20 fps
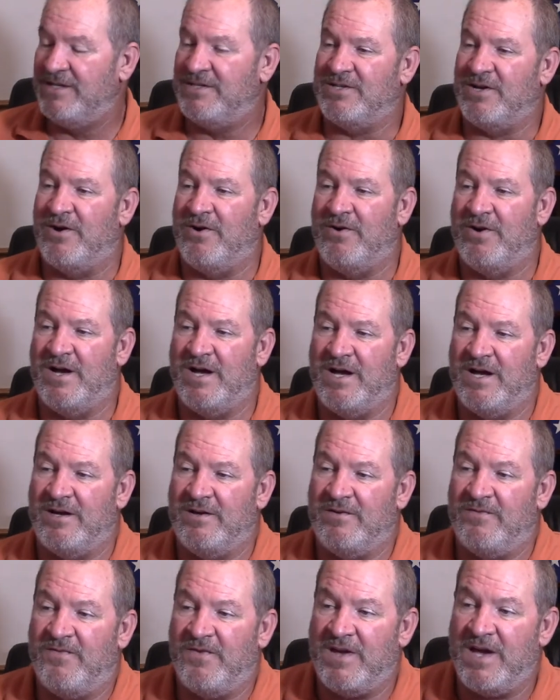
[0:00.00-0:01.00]
So
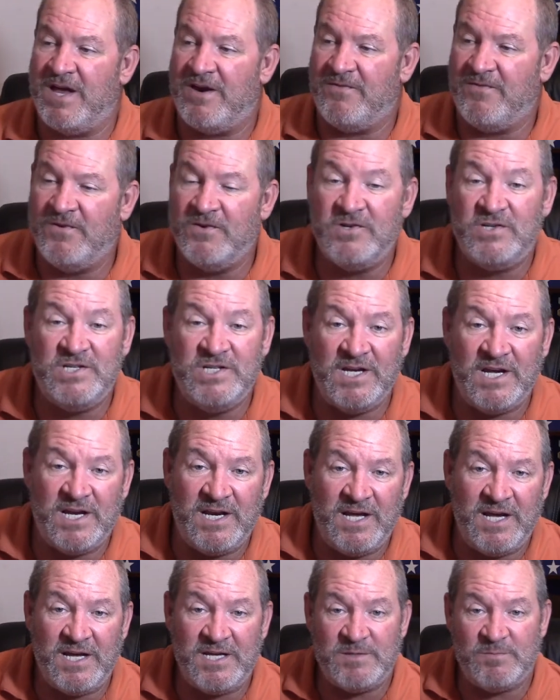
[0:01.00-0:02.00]
uh, if you got a
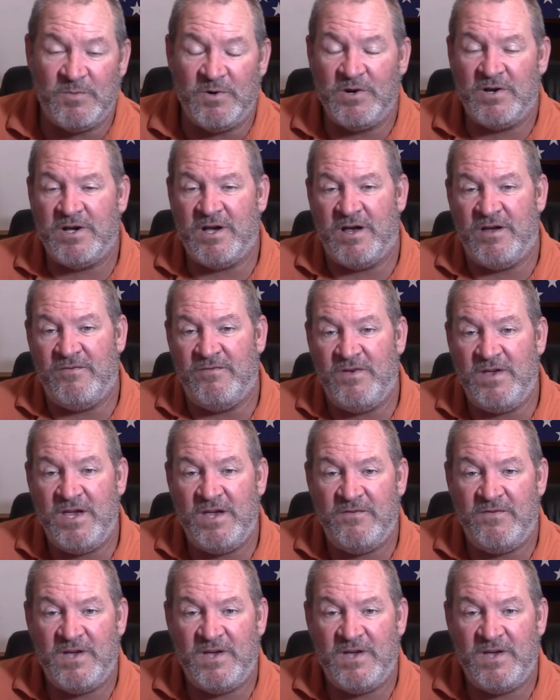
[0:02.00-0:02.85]
first-gen Edge, Mercon V.